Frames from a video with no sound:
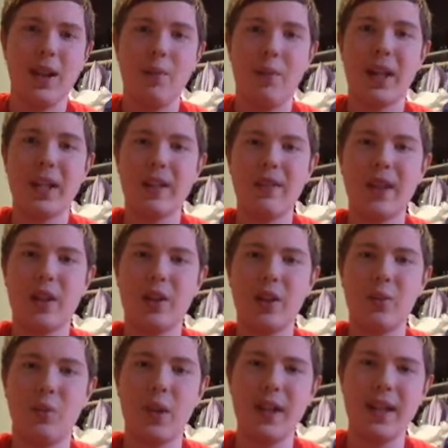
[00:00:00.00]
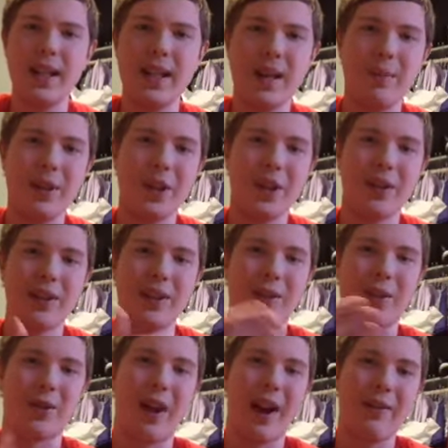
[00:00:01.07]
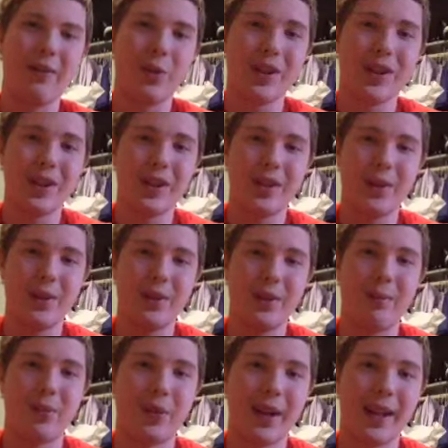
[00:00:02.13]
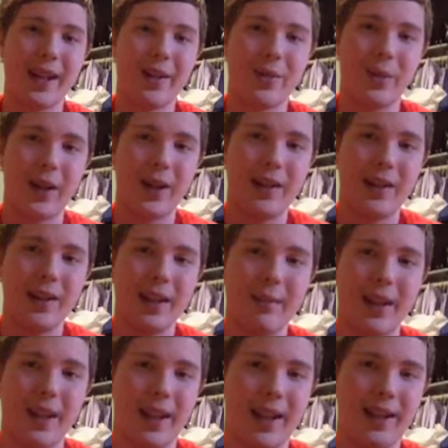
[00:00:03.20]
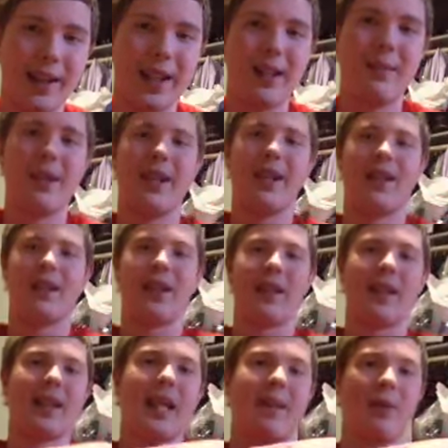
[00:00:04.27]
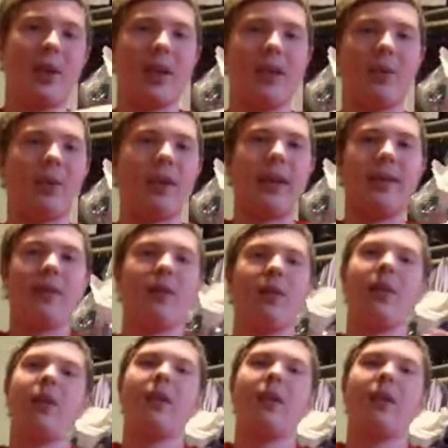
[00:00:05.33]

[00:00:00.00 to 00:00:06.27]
Because if he could, wouldn't he then be turning the Triforce into the brick as well, and then be killing him, and then he could like step on him or whatever?